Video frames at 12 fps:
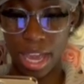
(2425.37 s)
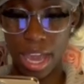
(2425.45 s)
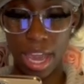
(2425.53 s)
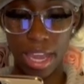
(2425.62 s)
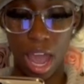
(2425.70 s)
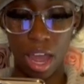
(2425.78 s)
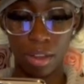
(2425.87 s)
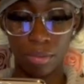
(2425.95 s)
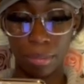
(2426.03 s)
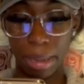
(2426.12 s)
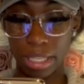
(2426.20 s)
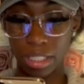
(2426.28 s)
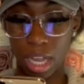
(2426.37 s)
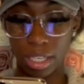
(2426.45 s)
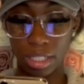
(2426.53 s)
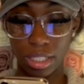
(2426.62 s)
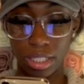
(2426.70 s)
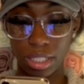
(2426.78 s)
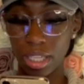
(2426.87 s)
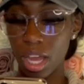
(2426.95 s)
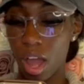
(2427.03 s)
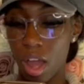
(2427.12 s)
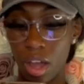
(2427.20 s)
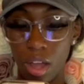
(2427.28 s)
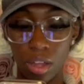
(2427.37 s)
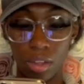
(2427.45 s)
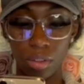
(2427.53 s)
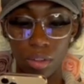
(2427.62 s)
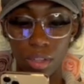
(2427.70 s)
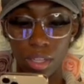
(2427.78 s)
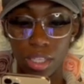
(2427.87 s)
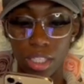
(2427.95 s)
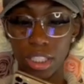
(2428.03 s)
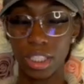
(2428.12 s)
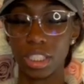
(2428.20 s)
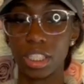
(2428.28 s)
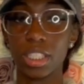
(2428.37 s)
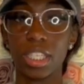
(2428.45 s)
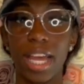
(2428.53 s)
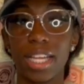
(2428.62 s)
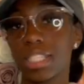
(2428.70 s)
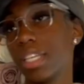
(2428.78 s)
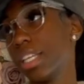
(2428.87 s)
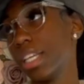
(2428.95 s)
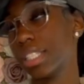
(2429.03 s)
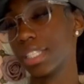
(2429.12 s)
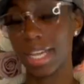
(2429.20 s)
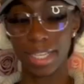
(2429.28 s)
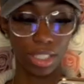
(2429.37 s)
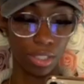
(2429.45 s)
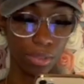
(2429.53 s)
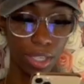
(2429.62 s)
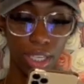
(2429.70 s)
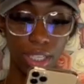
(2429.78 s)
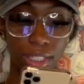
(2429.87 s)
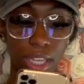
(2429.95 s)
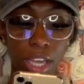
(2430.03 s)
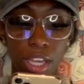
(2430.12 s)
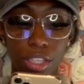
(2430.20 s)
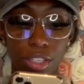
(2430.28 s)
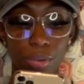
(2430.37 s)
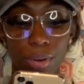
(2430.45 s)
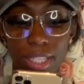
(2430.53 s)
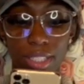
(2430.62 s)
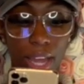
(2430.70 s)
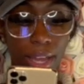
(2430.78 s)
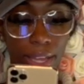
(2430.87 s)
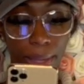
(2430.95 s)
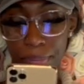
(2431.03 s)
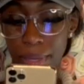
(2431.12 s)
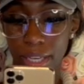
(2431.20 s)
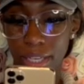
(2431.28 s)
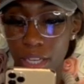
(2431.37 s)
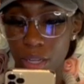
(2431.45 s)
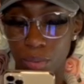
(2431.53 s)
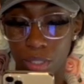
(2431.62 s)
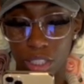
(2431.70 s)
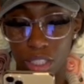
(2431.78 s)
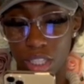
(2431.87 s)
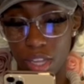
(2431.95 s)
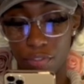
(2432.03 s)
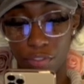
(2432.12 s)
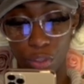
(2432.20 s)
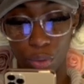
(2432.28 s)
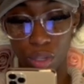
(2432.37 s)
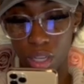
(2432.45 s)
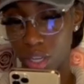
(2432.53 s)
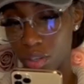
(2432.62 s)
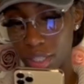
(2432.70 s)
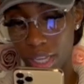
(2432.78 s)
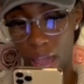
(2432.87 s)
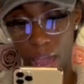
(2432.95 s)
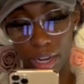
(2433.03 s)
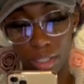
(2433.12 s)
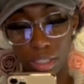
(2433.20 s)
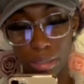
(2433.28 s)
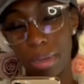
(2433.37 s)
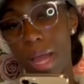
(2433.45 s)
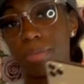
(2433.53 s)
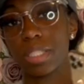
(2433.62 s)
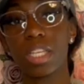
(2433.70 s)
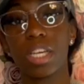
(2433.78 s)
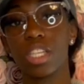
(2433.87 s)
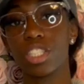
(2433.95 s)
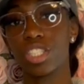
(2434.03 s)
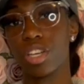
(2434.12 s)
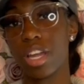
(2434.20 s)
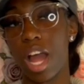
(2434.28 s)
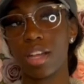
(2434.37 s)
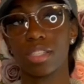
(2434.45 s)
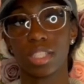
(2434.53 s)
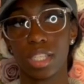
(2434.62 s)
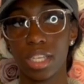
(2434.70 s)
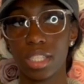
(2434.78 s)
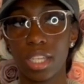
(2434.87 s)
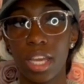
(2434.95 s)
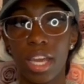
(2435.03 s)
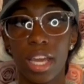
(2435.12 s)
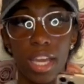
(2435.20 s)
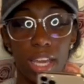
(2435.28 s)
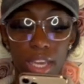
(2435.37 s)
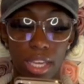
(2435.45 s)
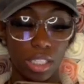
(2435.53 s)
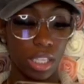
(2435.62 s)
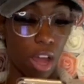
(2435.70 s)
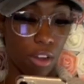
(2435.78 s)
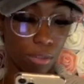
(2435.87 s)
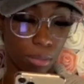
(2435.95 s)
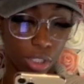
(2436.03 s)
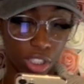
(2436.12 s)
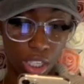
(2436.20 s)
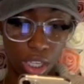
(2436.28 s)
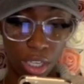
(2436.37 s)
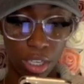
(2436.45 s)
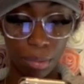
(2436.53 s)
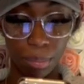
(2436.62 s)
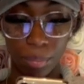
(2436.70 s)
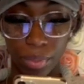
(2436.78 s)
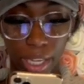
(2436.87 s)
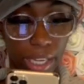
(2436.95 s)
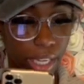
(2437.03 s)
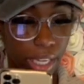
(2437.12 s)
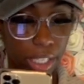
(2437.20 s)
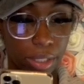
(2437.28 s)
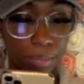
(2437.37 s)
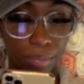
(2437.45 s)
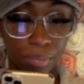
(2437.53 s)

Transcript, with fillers: And y'all remind y'all this isn't all. This is just the last of the accessories. The rest I picked up was just a few clothing items, but I'm still gonna show y'all since it is all from Shein and